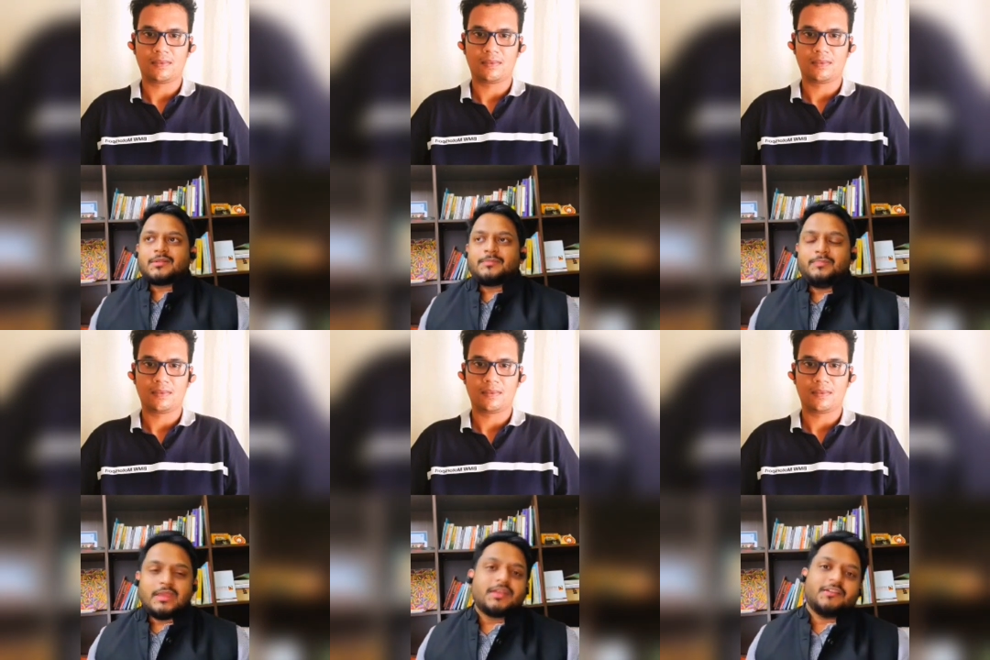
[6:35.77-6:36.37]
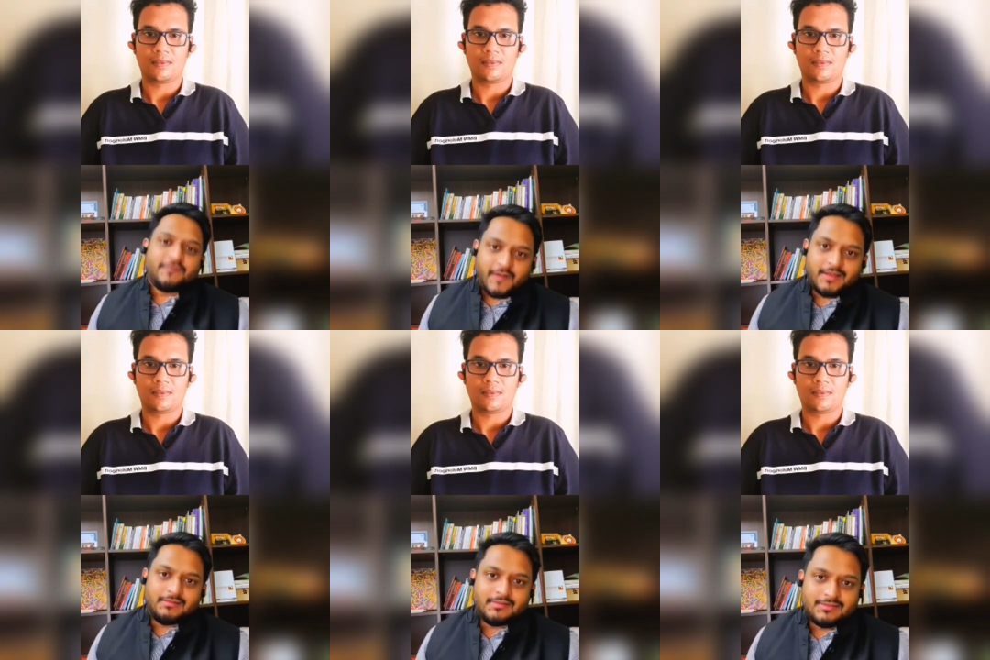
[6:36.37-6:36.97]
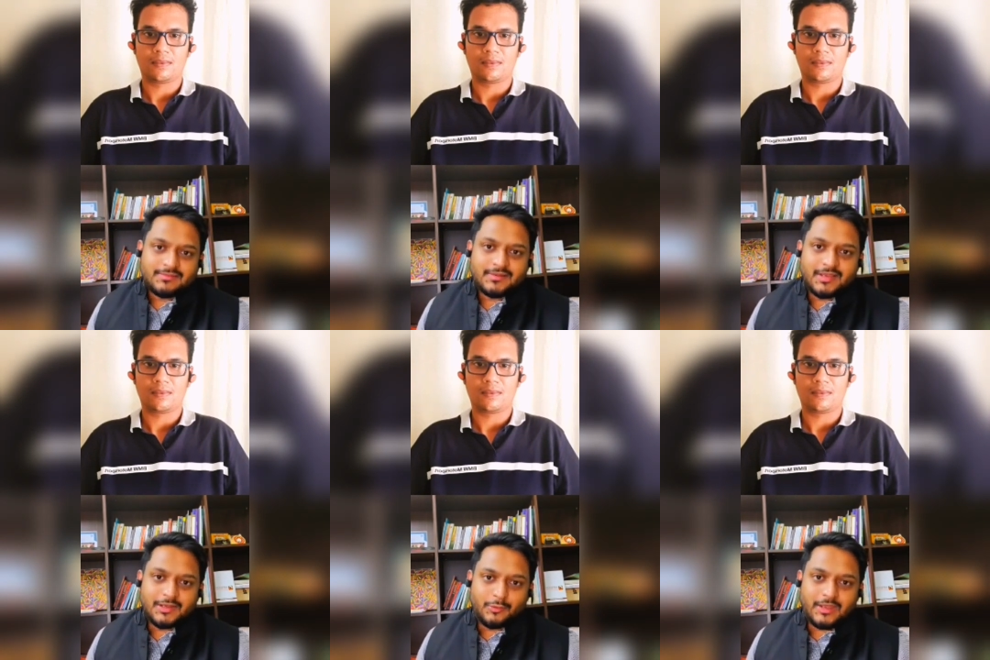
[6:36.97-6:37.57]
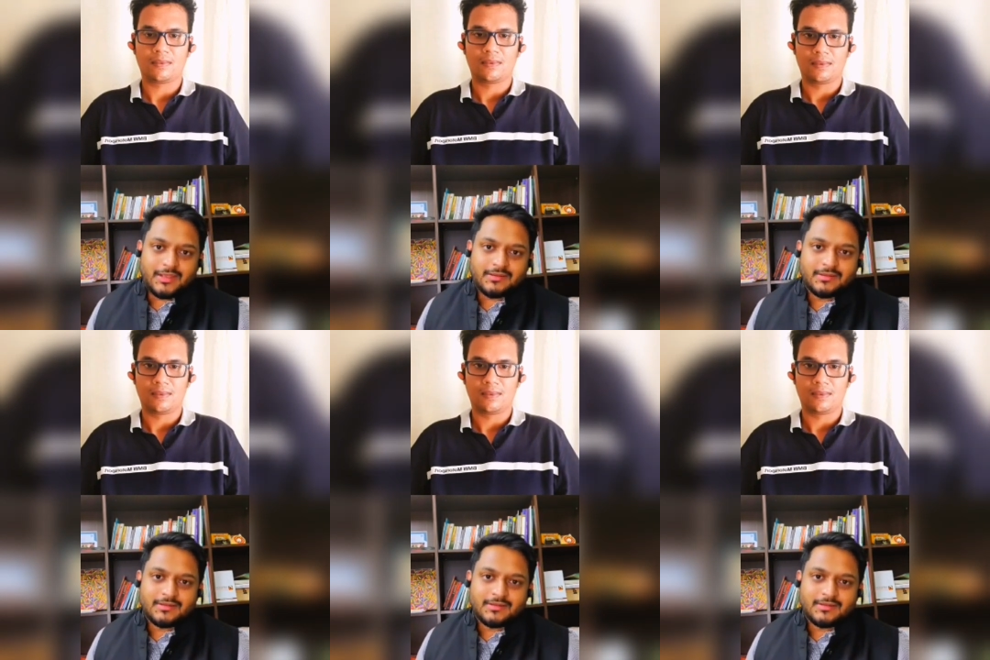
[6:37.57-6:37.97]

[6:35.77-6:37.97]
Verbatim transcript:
Speaker 1: being confined in a way